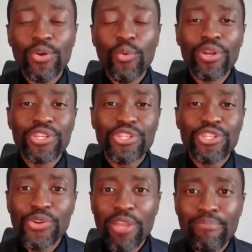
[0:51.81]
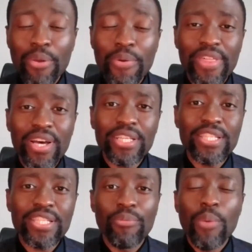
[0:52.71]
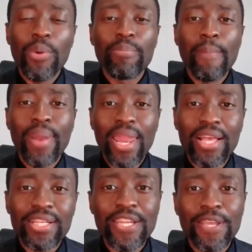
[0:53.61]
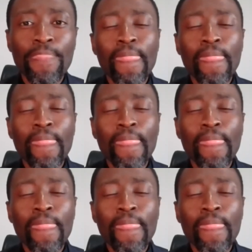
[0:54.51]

will truly be with us, that we will be blessed